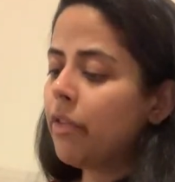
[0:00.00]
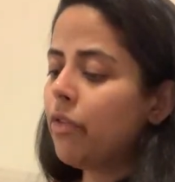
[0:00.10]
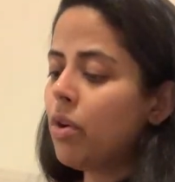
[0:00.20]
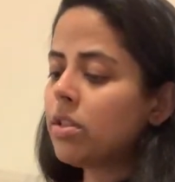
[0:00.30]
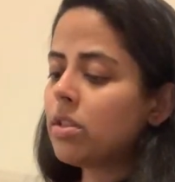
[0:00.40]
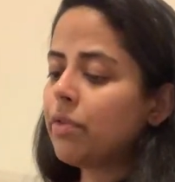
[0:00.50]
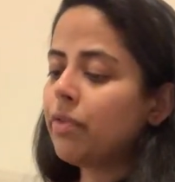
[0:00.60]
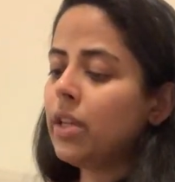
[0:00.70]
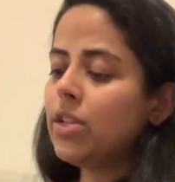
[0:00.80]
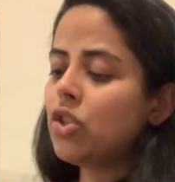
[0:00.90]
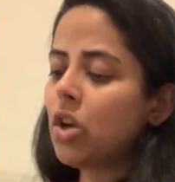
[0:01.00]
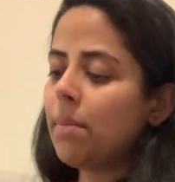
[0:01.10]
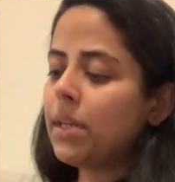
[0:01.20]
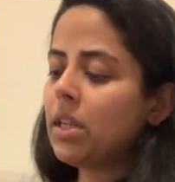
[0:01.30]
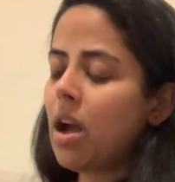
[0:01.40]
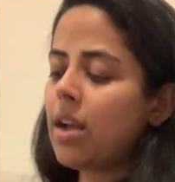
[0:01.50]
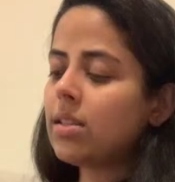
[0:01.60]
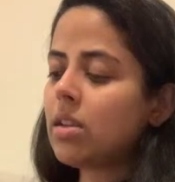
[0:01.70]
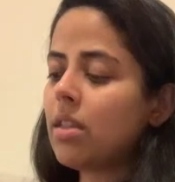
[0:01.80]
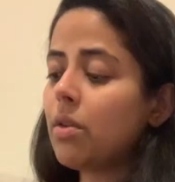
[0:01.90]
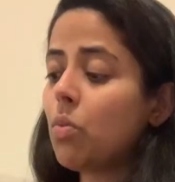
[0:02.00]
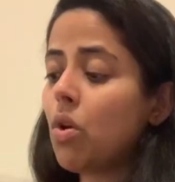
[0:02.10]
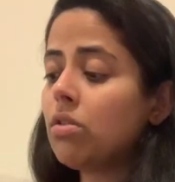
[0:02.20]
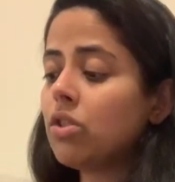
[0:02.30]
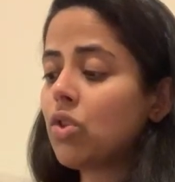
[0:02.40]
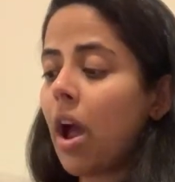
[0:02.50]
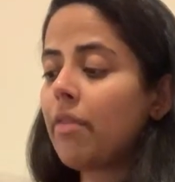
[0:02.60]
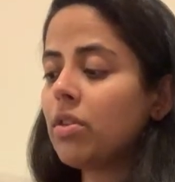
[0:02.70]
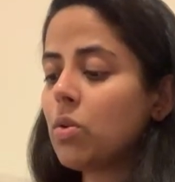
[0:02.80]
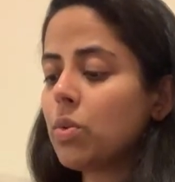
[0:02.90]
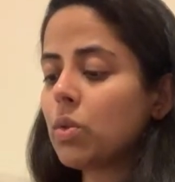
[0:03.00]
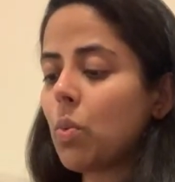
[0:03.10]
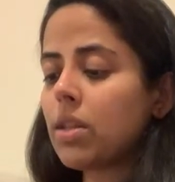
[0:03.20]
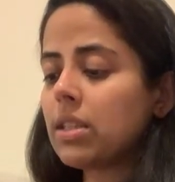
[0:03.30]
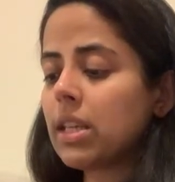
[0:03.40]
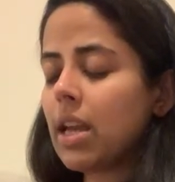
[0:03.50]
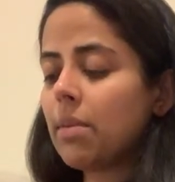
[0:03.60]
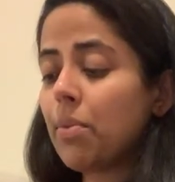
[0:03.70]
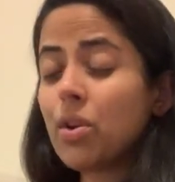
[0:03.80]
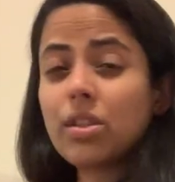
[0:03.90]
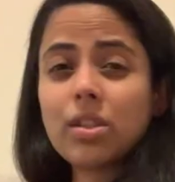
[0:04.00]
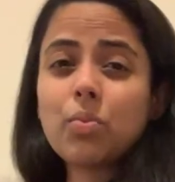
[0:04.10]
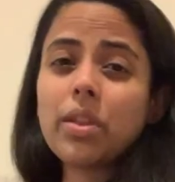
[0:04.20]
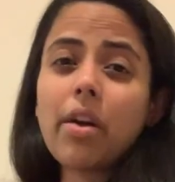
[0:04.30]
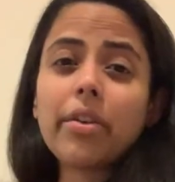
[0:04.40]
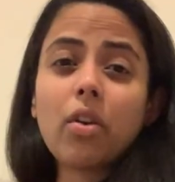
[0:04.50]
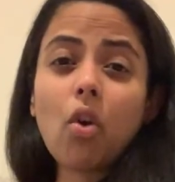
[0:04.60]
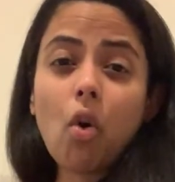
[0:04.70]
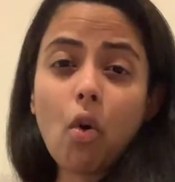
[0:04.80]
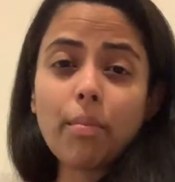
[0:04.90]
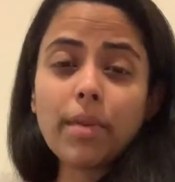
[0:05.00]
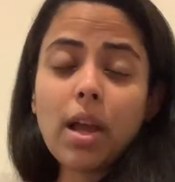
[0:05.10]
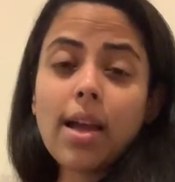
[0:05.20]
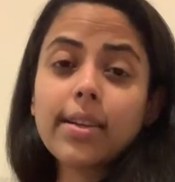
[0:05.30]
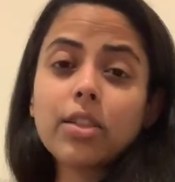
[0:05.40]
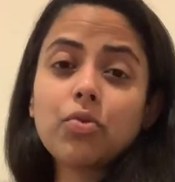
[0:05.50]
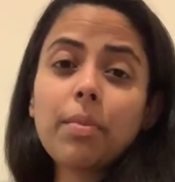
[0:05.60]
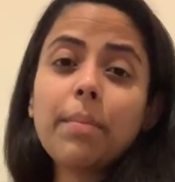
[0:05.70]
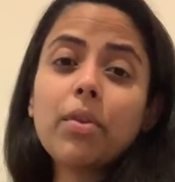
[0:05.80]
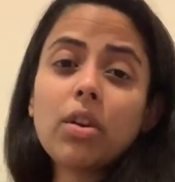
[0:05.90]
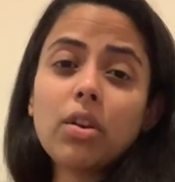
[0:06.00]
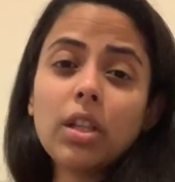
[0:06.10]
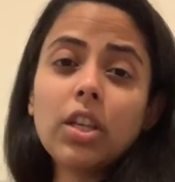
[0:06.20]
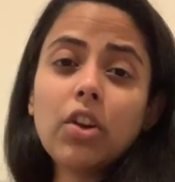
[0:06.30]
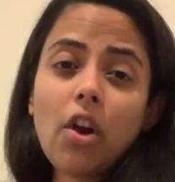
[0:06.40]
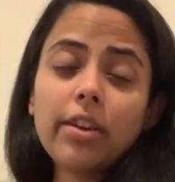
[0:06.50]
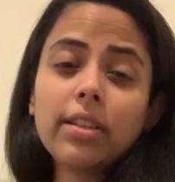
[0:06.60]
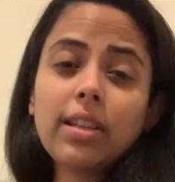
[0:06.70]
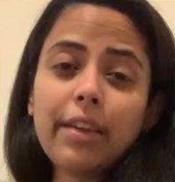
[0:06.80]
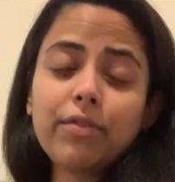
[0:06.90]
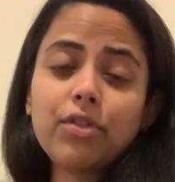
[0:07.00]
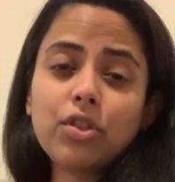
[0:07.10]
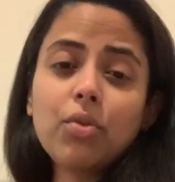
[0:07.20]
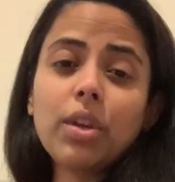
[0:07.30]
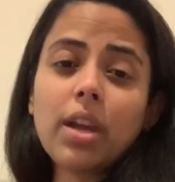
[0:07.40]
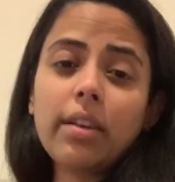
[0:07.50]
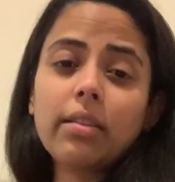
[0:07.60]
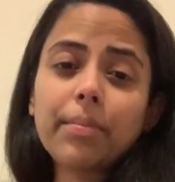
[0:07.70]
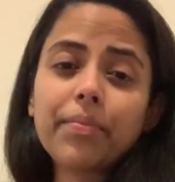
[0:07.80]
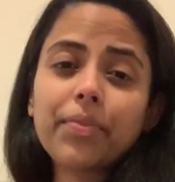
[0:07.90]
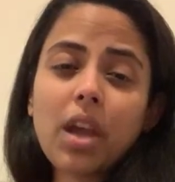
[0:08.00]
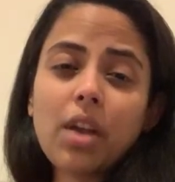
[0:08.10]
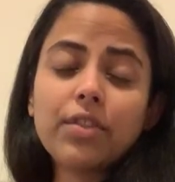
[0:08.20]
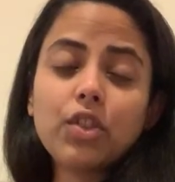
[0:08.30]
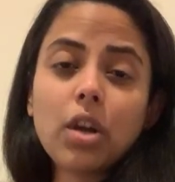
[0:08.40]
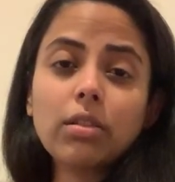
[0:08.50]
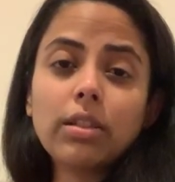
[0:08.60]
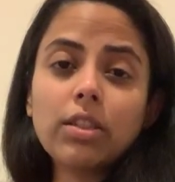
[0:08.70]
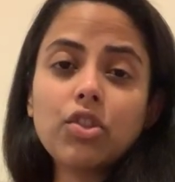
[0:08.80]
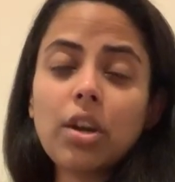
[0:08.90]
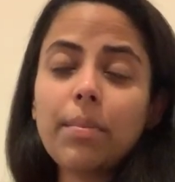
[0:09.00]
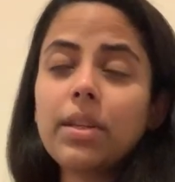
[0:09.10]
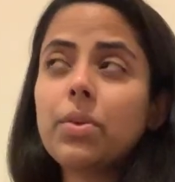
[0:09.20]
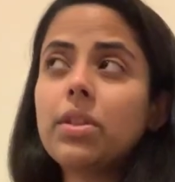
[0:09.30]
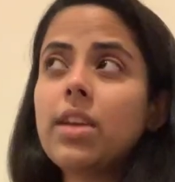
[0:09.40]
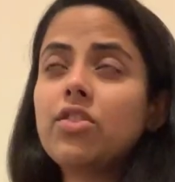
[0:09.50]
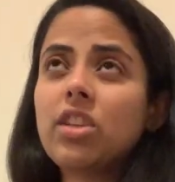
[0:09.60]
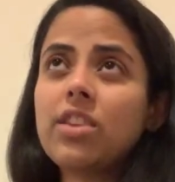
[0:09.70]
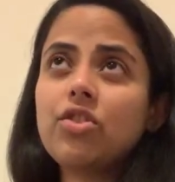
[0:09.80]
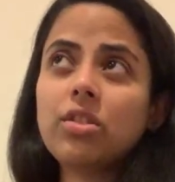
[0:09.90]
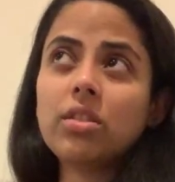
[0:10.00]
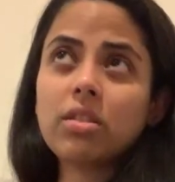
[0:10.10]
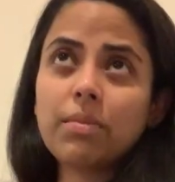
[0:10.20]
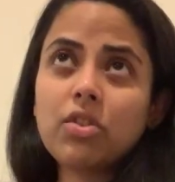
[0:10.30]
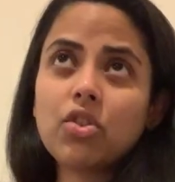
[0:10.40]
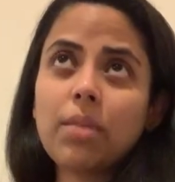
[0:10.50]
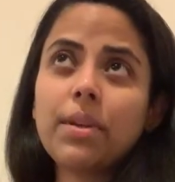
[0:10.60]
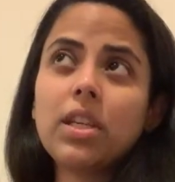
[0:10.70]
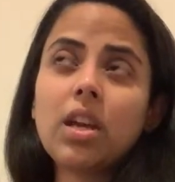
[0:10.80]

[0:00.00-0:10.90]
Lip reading: Forced to flee Germany, Einstein, the world traveler, was once again a person without a home. Because remember, earlier on in life, too, he had kind of struggled in Germany with the education system in Germany.